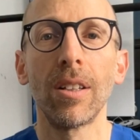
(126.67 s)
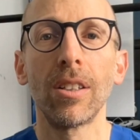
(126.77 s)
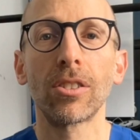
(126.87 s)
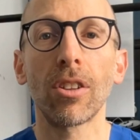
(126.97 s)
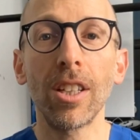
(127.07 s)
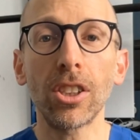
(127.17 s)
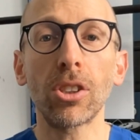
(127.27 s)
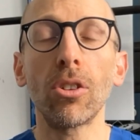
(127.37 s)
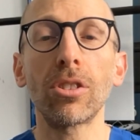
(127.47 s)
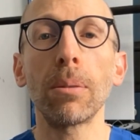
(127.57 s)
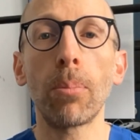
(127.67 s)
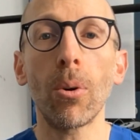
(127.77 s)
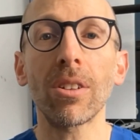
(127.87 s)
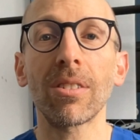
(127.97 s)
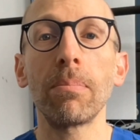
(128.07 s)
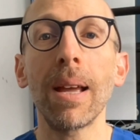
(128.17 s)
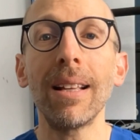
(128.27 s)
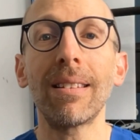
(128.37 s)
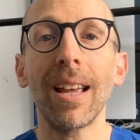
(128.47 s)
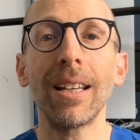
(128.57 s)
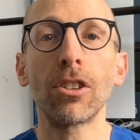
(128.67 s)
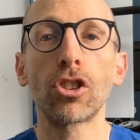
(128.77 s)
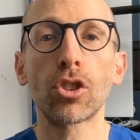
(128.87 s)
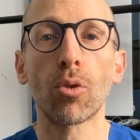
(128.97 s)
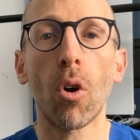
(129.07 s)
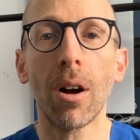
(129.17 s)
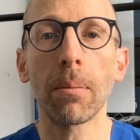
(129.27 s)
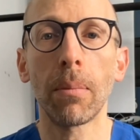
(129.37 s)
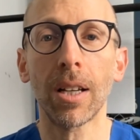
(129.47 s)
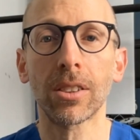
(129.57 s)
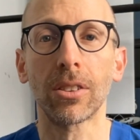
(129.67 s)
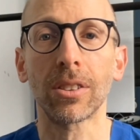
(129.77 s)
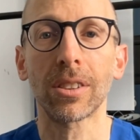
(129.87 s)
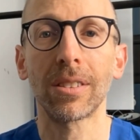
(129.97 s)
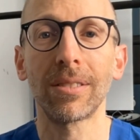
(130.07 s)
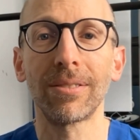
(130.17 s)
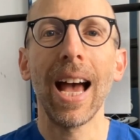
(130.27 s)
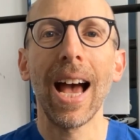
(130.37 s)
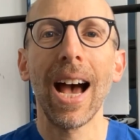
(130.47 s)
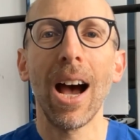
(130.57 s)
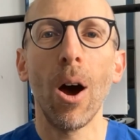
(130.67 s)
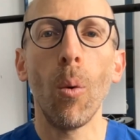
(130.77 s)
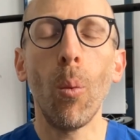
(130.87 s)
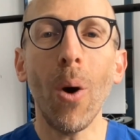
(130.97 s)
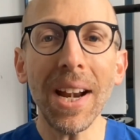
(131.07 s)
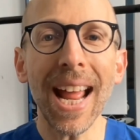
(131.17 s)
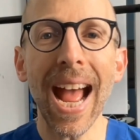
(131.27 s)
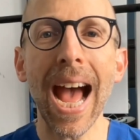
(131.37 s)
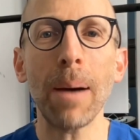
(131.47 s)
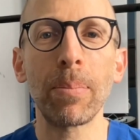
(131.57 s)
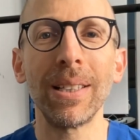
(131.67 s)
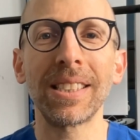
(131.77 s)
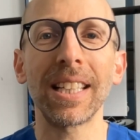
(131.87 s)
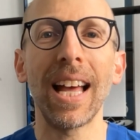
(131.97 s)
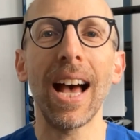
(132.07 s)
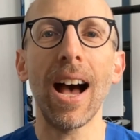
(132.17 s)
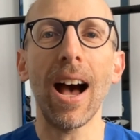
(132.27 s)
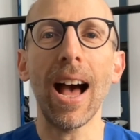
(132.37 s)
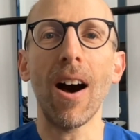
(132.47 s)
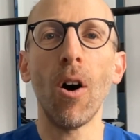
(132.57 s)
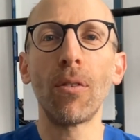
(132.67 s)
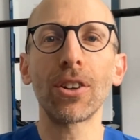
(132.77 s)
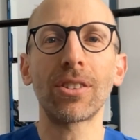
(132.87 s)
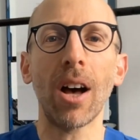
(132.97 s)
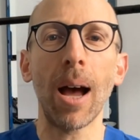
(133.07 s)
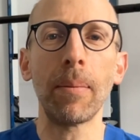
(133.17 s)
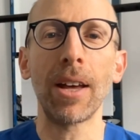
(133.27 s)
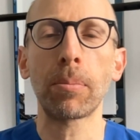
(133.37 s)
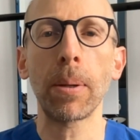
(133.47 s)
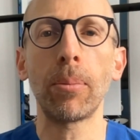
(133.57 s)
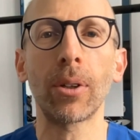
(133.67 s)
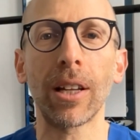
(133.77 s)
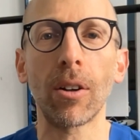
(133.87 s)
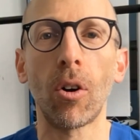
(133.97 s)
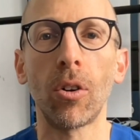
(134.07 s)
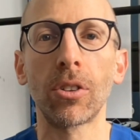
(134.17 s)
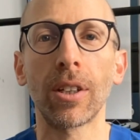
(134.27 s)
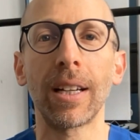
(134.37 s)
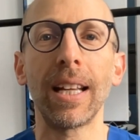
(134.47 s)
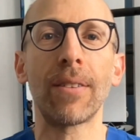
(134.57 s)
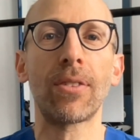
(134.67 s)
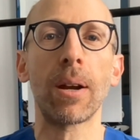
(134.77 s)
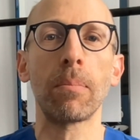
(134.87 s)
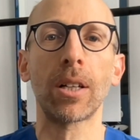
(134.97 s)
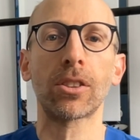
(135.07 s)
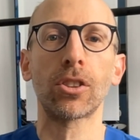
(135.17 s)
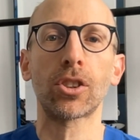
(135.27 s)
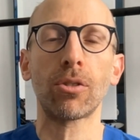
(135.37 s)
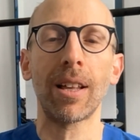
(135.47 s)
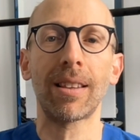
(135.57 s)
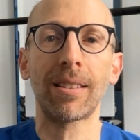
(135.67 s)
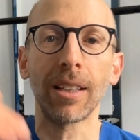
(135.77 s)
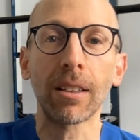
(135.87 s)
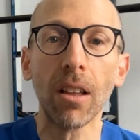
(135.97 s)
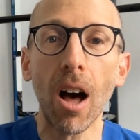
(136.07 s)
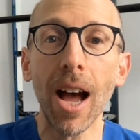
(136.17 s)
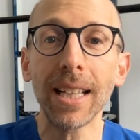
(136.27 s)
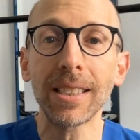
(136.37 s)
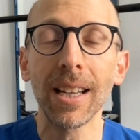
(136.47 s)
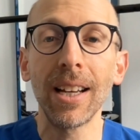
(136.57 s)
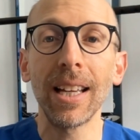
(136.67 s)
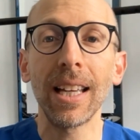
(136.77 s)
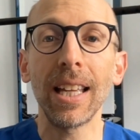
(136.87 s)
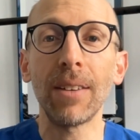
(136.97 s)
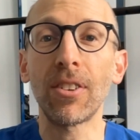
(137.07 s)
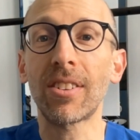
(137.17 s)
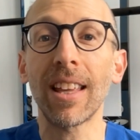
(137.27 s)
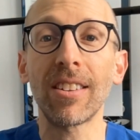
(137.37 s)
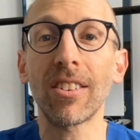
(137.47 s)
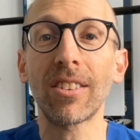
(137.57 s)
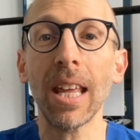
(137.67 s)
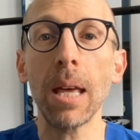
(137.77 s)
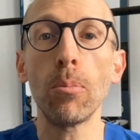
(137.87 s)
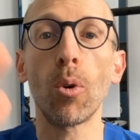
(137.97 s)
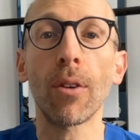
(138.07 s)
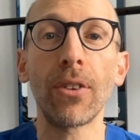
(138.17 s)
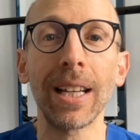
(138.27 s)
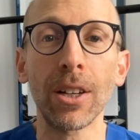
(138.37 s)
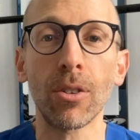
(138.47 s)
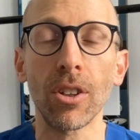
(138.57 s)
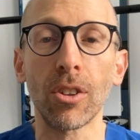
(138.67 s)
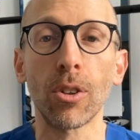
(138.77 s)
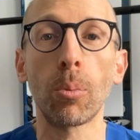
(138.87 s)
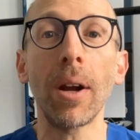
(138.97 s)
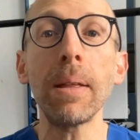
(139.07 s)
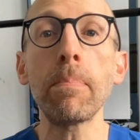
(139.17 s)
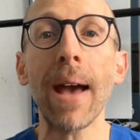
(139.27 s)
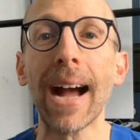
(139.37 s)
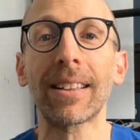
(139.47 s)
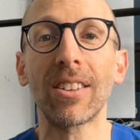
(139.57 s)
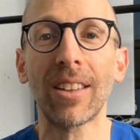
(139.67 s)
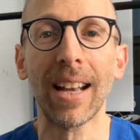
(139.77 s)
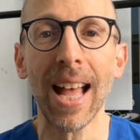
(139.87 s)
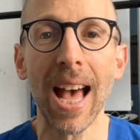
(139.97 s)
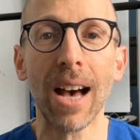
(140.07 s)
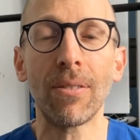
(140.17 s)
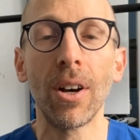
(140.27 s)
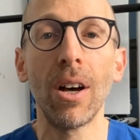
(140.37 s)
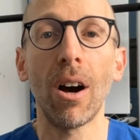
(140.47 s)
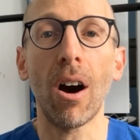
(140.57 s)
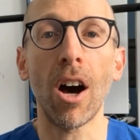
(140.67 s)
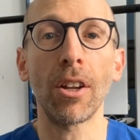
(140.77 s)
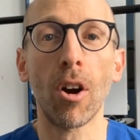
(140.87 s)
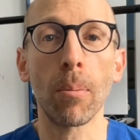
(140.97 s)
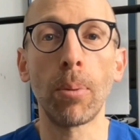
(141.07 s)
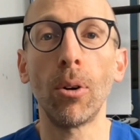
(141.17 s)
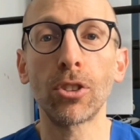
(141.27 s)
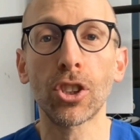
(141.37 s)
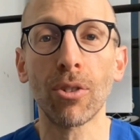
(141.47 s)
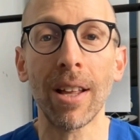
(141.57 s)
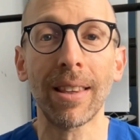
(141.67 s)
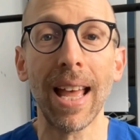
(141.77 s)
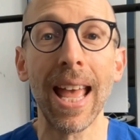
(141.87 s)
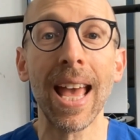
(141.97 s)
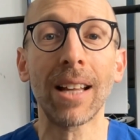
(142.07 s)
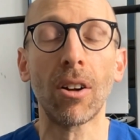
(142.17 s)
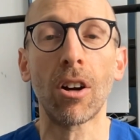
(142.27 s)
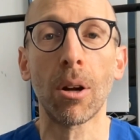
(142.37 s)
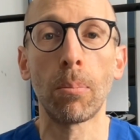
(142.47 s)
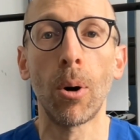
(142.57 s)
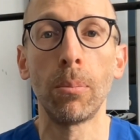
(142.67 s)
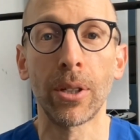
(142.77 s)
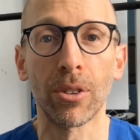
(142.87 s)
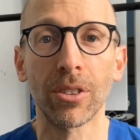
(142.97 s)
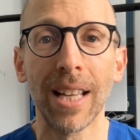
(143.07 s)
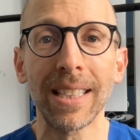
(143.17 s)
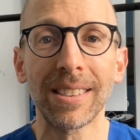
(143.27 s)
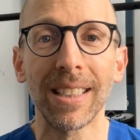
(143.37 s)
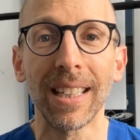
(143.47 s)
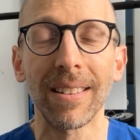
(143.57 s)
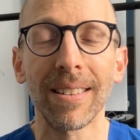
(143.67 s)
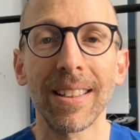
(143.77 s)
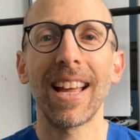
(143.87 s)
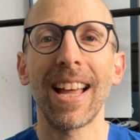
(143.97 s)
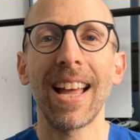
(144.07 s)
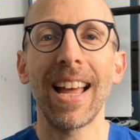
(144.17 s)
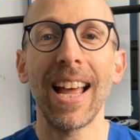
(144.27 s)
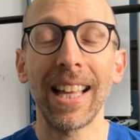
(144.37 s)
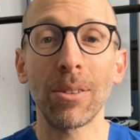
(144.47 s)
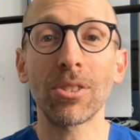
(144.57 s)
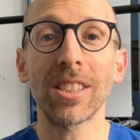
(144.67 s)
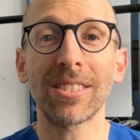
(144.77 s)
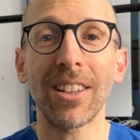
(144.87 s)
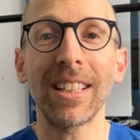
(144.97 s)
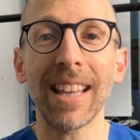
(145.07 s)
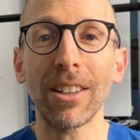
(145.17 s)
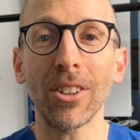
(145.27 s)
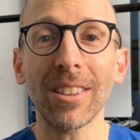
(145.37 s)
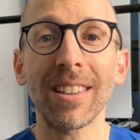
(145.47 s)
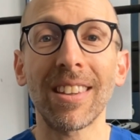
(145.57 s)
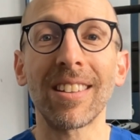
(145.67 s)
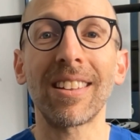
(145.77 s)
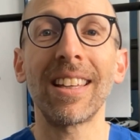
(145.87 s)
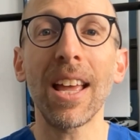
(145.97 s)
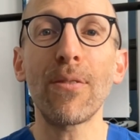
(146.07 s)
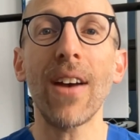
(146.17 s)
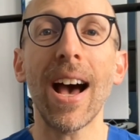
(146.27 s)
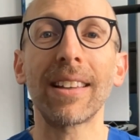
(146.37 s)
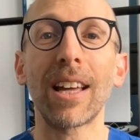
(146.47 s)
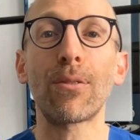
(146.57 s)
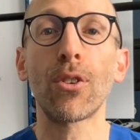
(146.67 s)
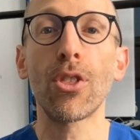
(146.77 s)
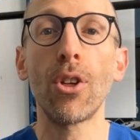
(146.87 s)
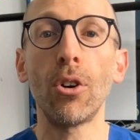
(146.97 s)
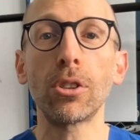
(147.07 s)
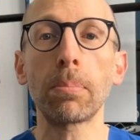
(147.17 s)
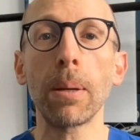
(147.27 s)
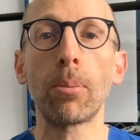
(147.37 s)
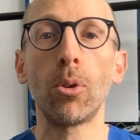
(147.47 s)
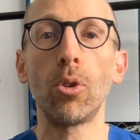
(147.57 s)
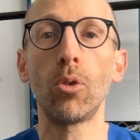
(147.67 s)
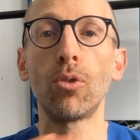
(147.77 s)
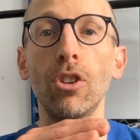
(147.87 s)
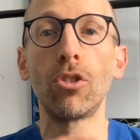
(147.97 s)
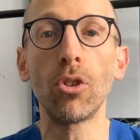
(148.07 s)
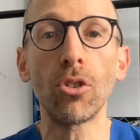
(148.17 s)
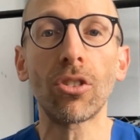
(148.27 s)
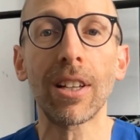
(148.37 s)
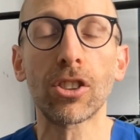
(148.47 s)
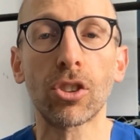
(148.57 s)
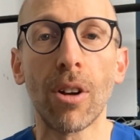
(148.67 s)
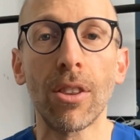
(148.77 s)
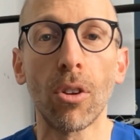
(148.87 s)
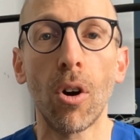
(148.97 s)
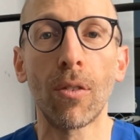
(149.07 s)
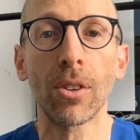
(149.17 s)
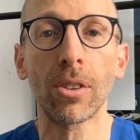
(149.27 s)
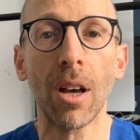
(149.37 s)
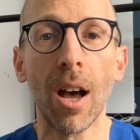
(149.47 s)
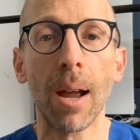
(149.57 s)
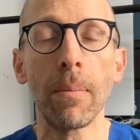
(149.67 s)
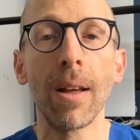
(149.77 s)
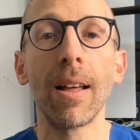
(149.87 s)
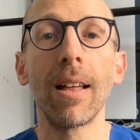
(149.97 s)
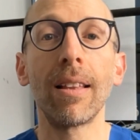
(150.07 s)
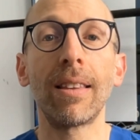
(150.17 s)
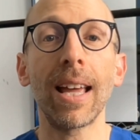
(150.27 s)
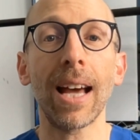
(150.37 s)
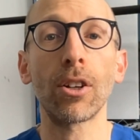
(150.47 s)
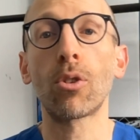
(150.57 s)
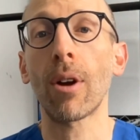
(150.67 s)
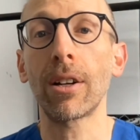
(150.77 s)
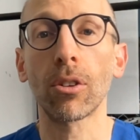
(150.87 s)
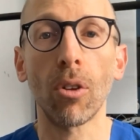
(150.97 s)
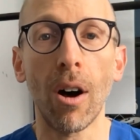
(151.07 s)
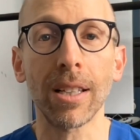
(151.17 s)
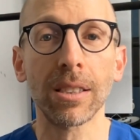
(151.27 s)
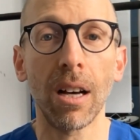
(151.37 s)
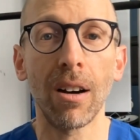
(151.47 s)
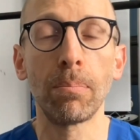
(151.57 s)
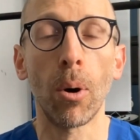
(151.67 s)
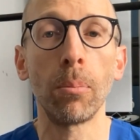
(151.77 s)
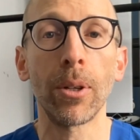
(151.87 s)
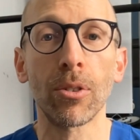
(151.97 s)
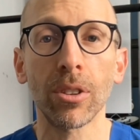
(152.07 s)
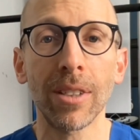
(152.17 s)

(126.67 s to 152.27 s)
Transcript: So this shows the importance of maintaining strong muscles. What happens over time as people get older if their muscle strength declines, if it stays the same, or if it increases? What impact does that have on our bone strength and on our bone mineral density? And there was a study that looked at this, and they found that for those people who reduced their strength over time, they had a greater loss of bone mineral